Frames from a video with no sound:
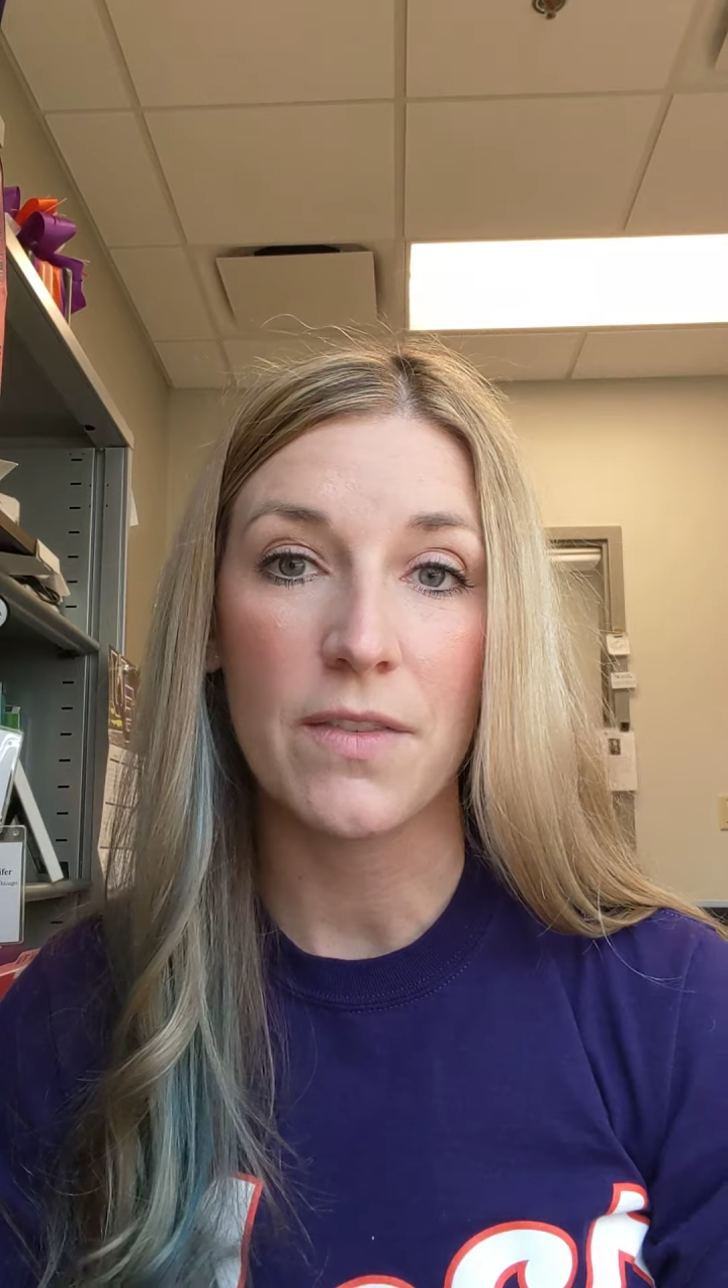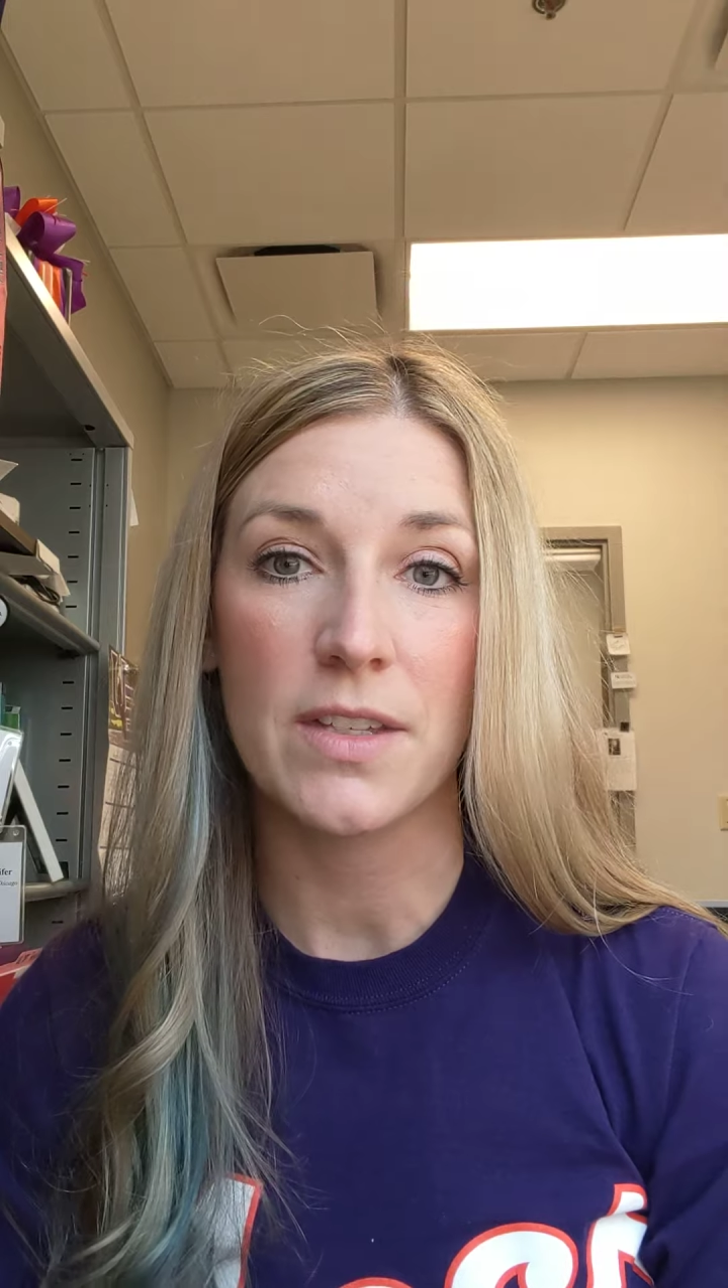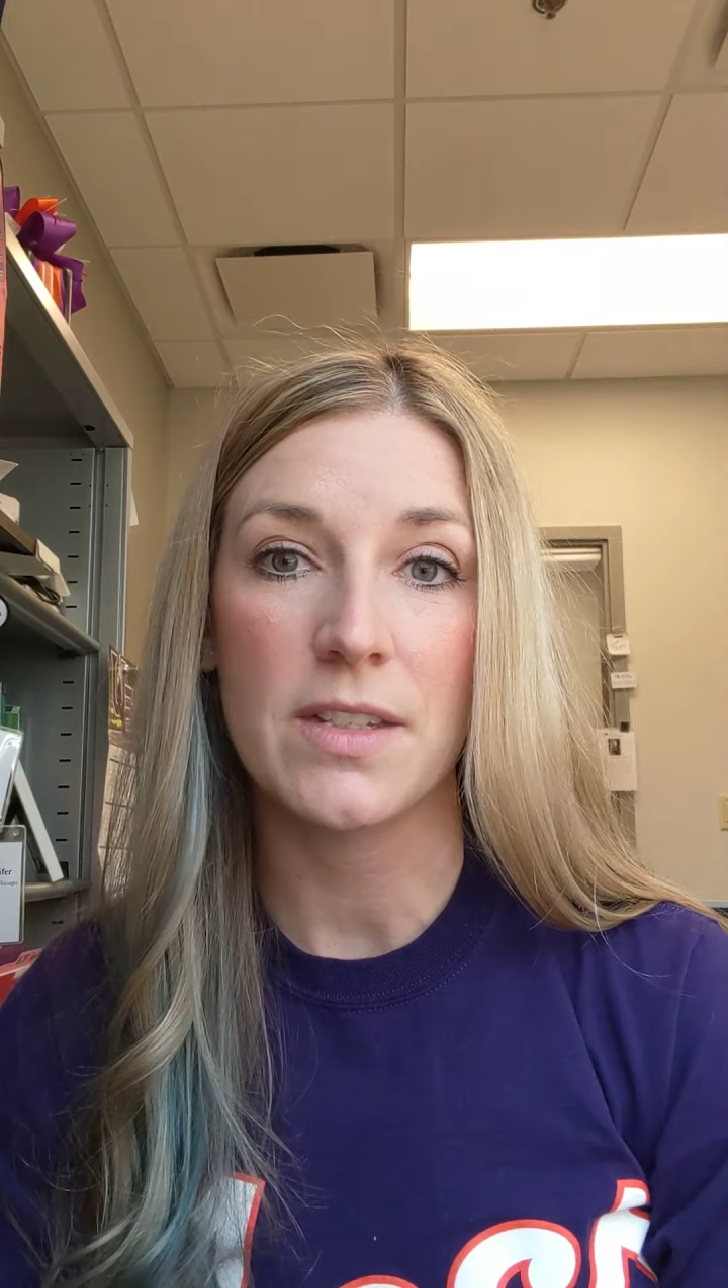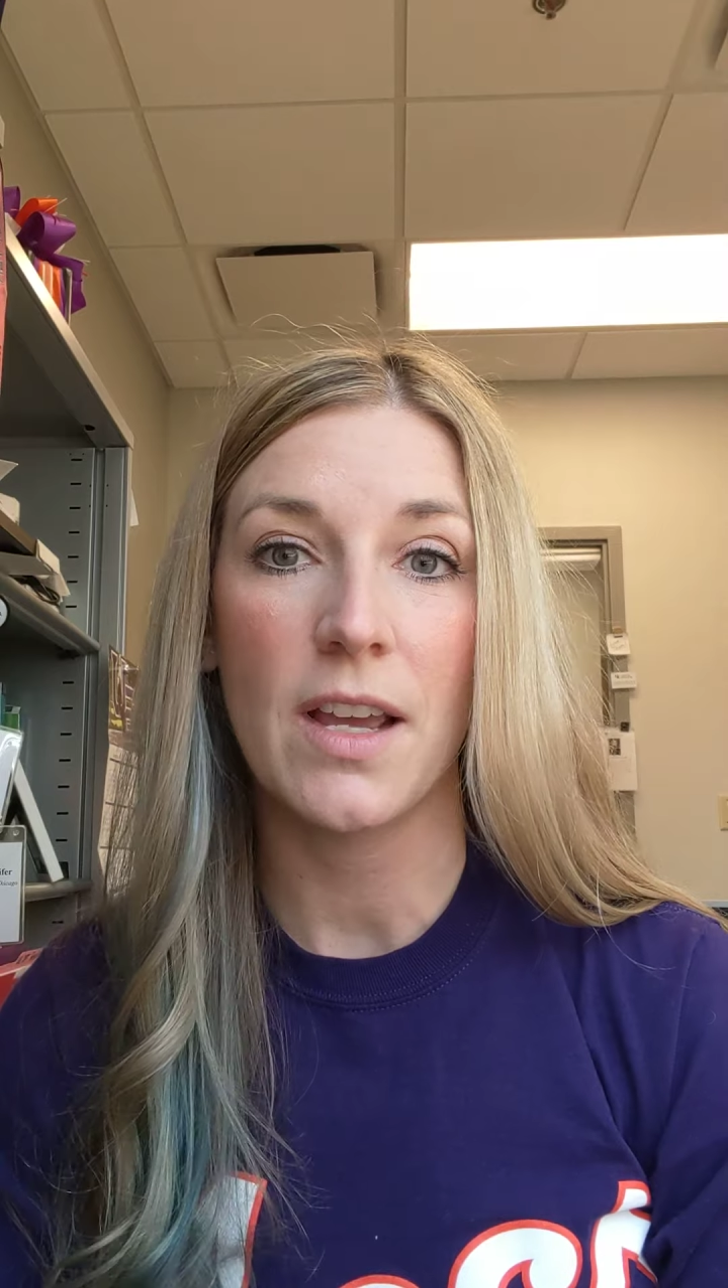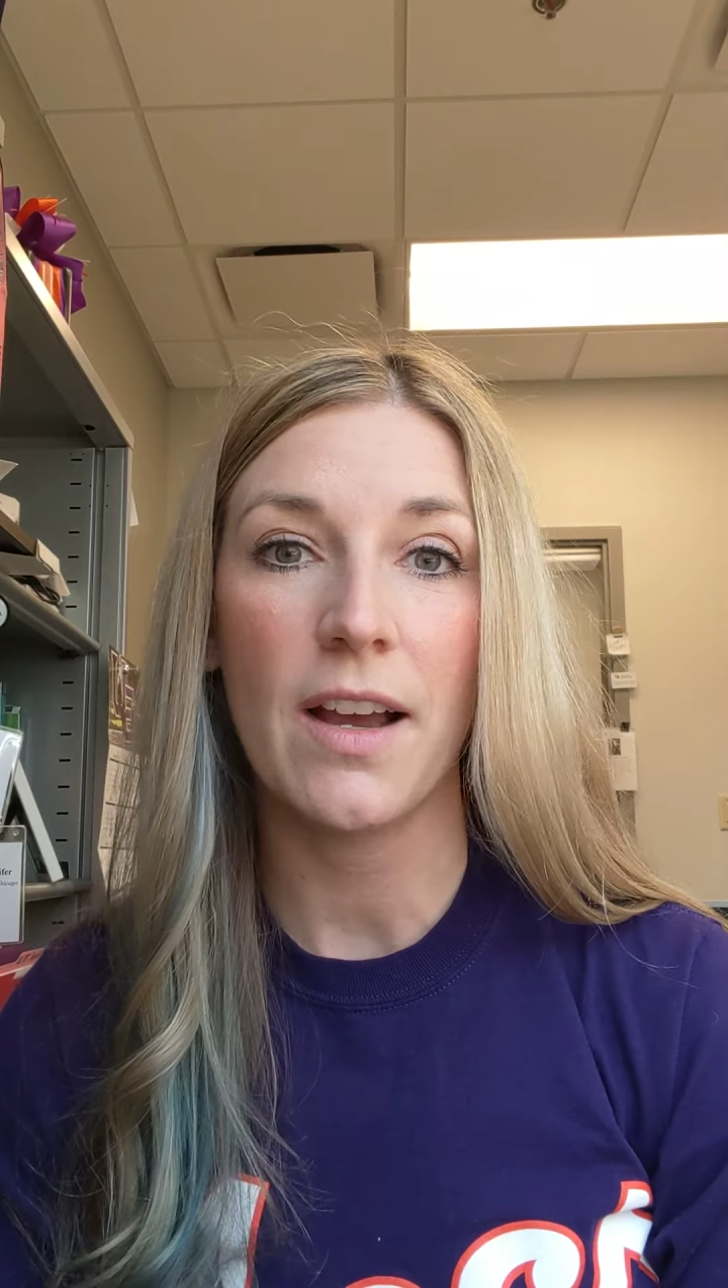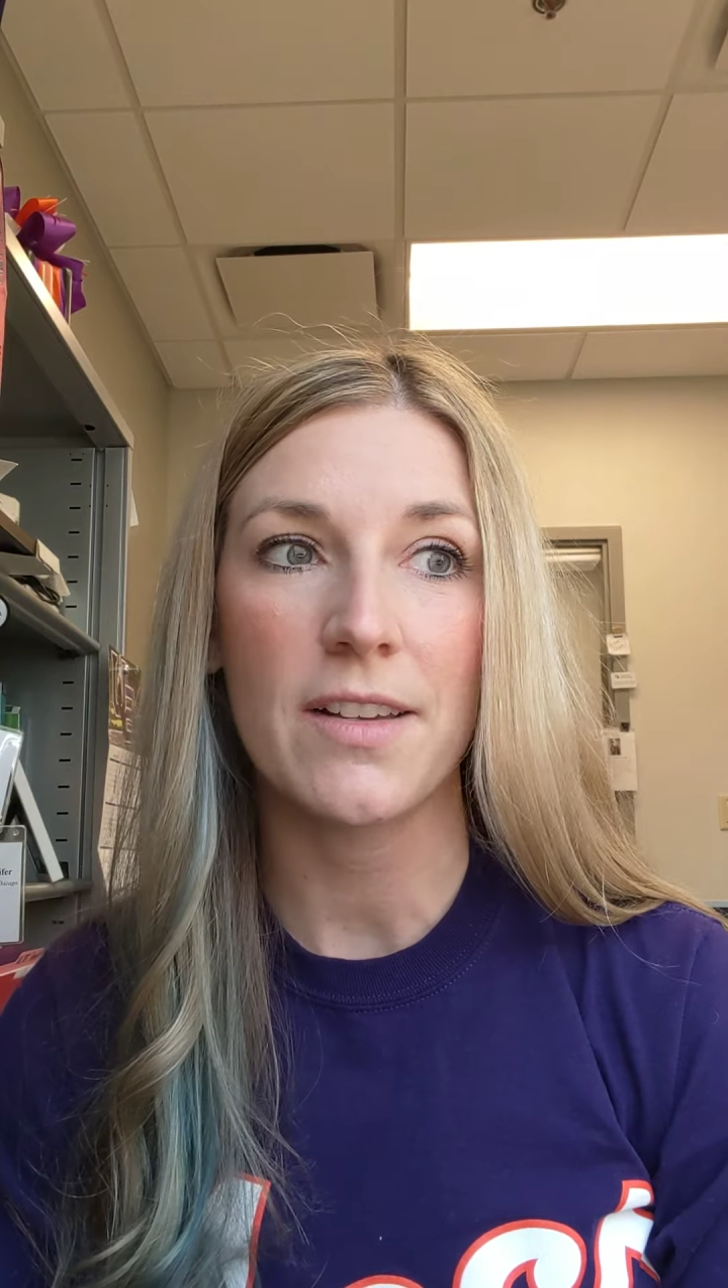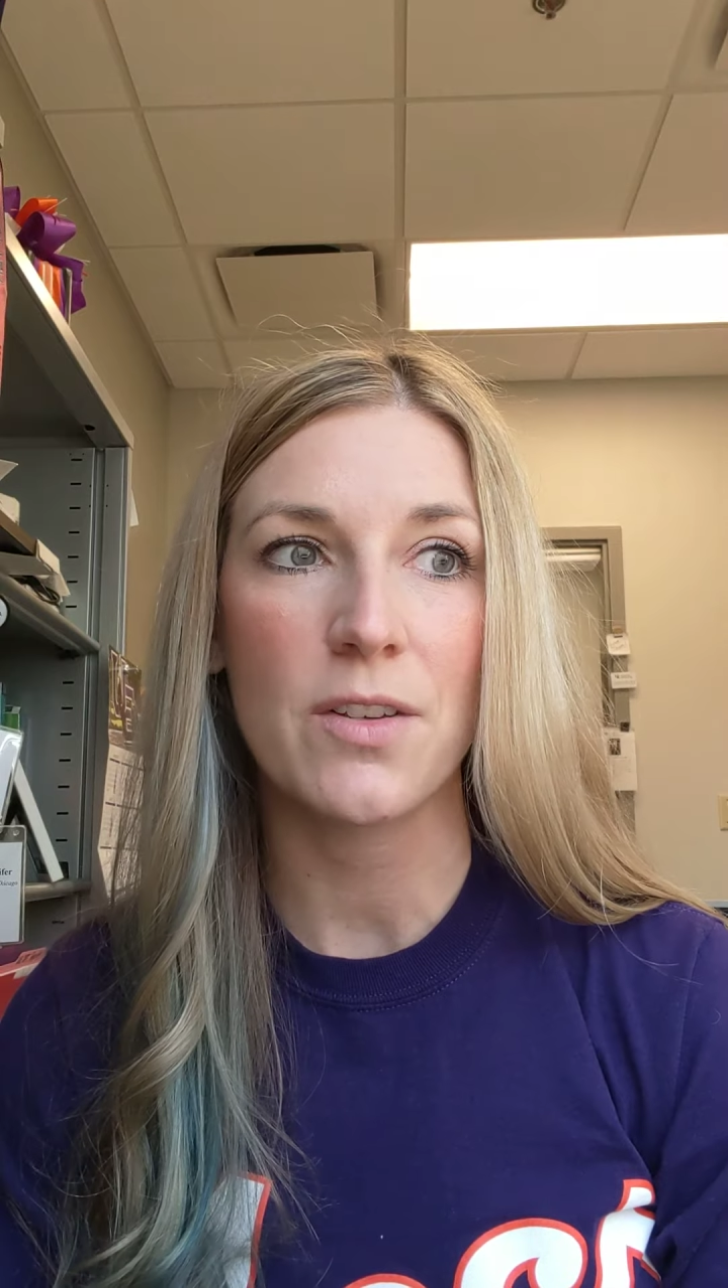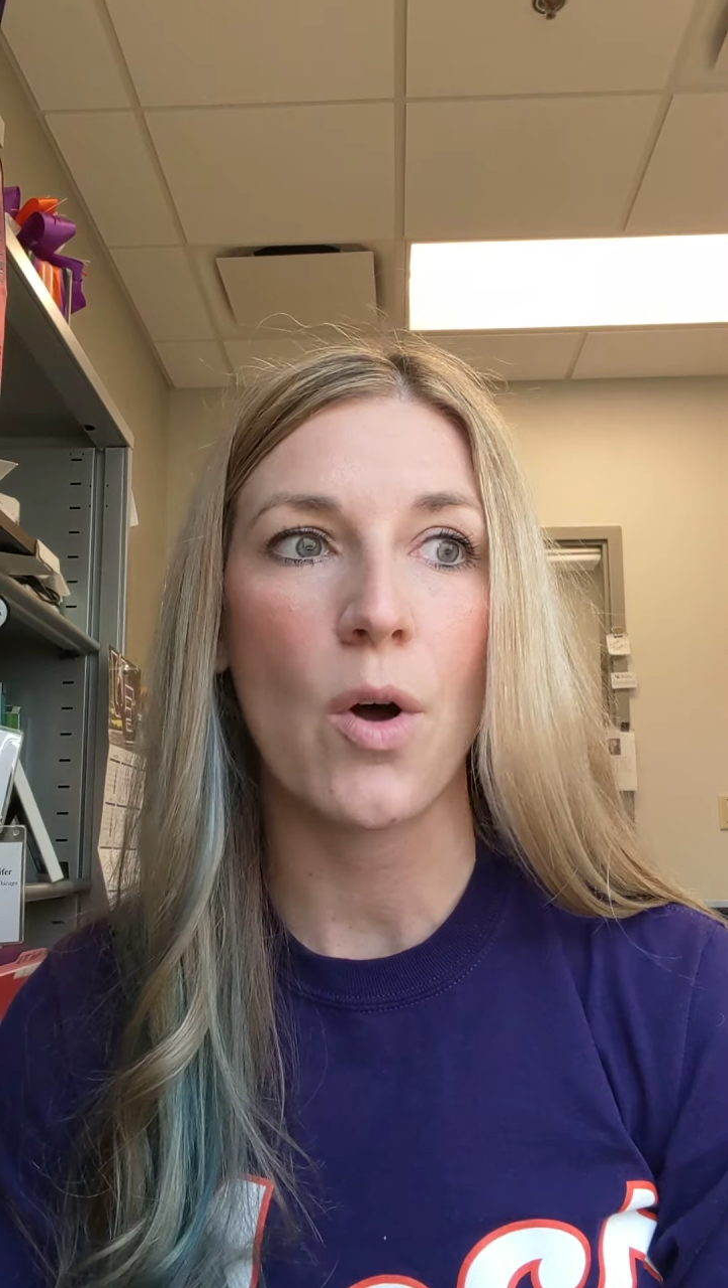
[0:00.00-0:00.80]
of this test,